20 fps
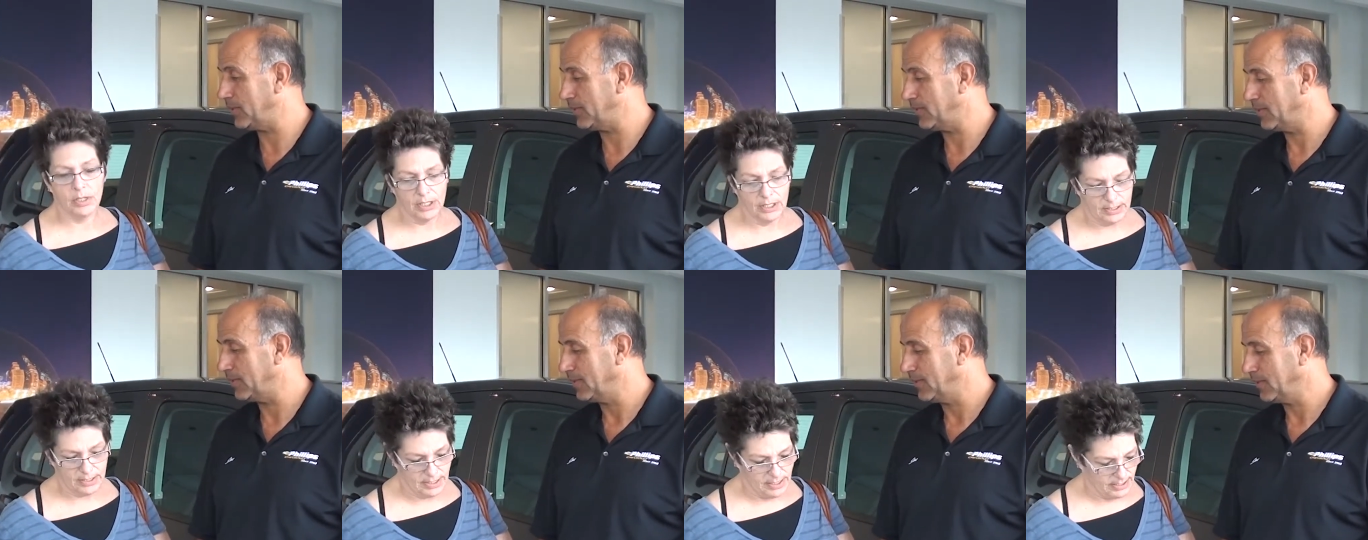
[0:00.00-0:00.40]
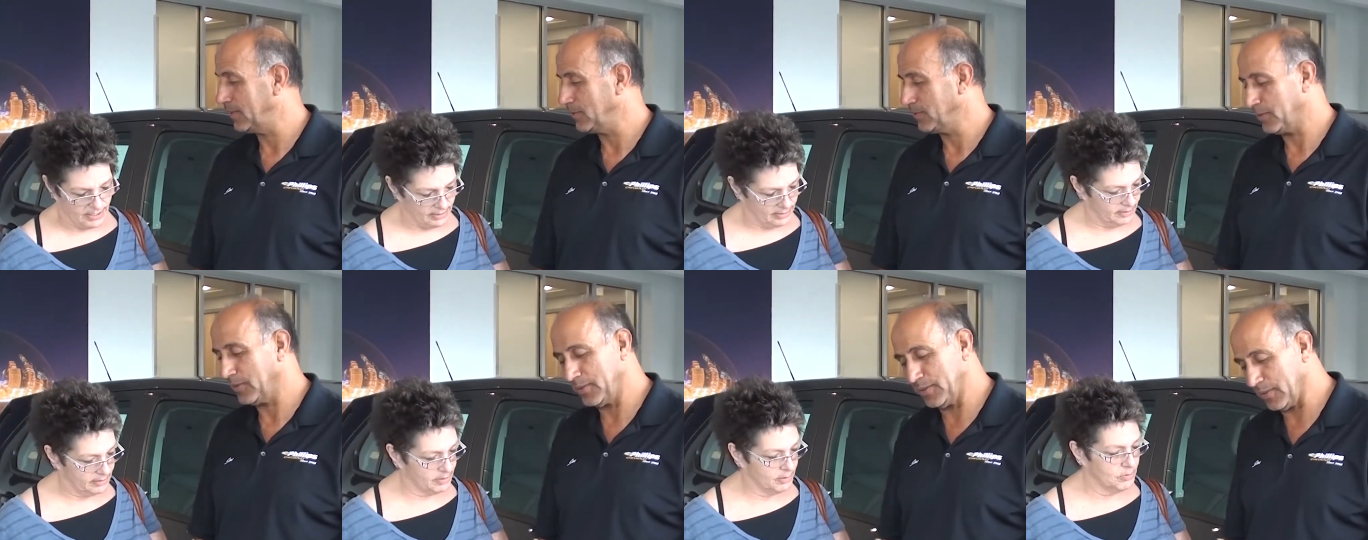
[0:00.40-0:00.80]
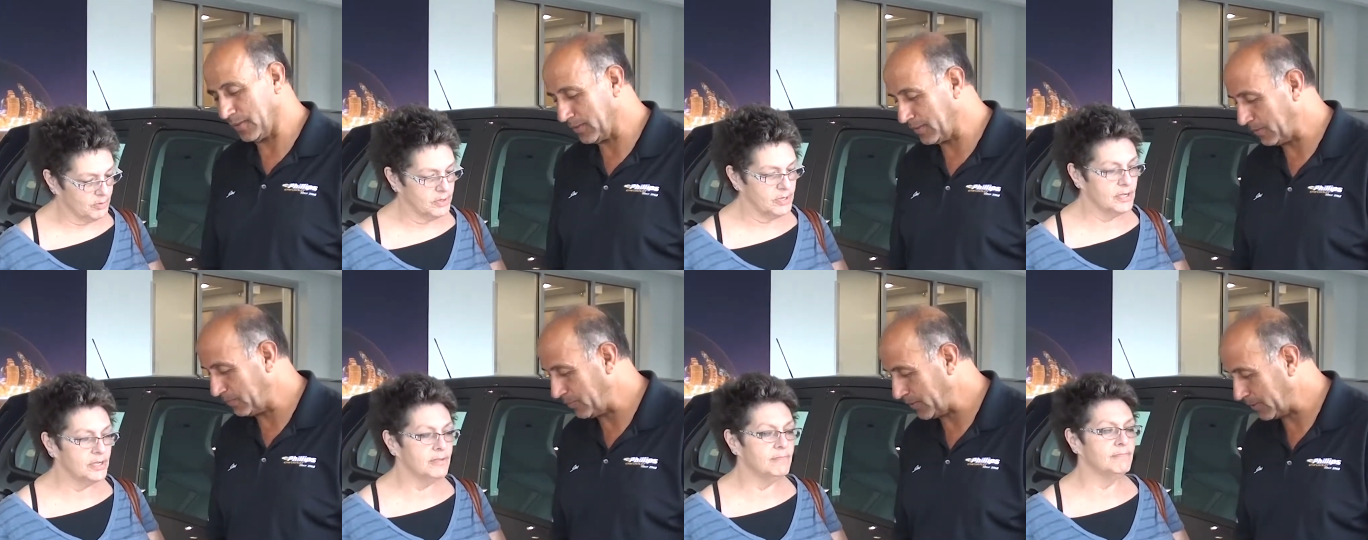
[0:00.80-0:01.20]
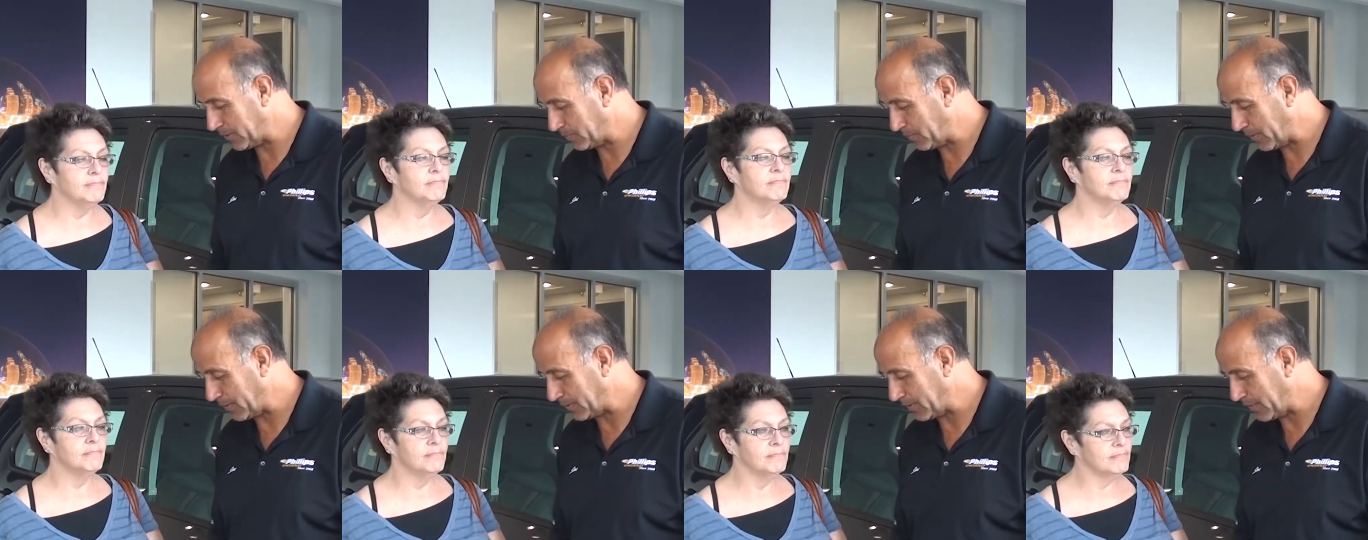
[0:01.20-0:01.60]
Speaker 1: Yes, I would. Yes. Well, you are the
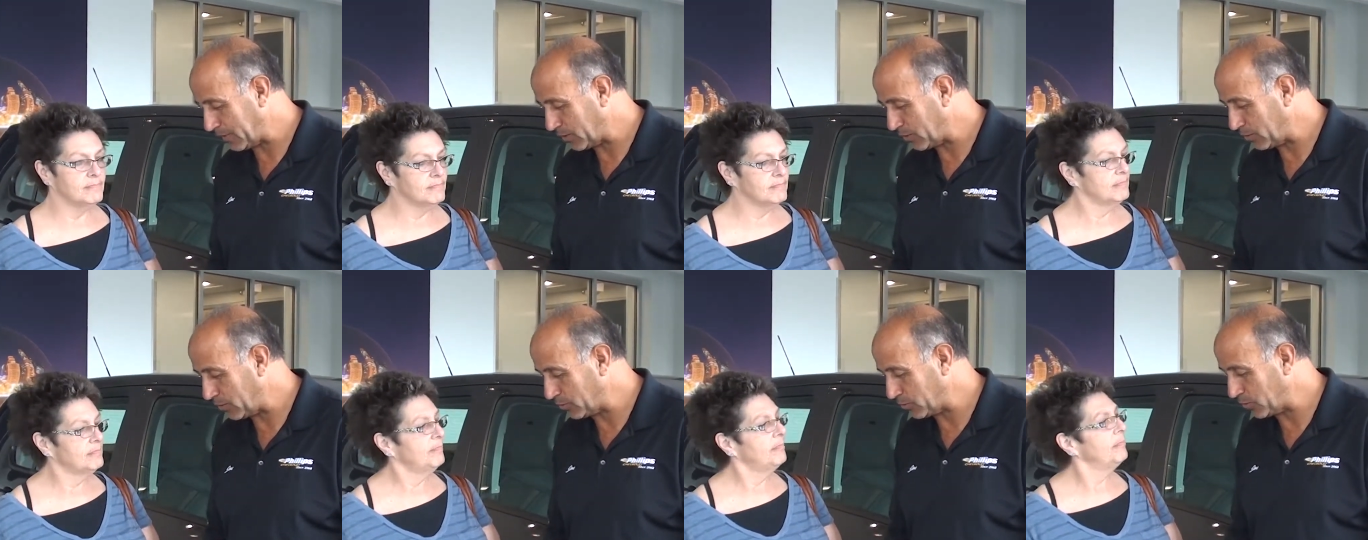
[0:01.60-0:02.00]
best, Pat. Thank you